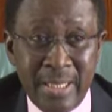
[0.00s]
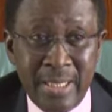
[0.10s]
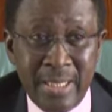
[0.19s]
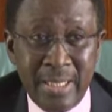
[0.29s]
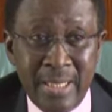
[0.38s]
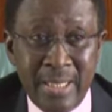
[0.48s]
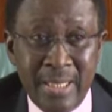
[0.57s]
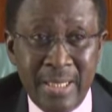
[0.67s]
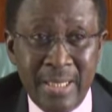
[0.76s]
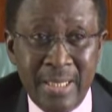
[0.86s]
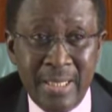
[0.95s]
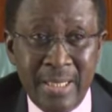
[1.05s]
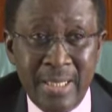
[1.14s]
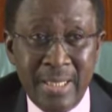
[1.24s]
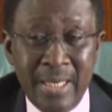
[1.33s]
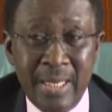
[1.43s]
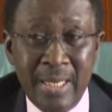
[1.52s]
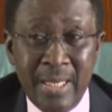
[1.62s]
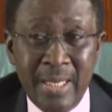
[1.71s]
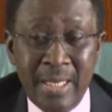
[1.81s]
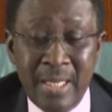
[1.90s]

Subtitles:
(no one is talking)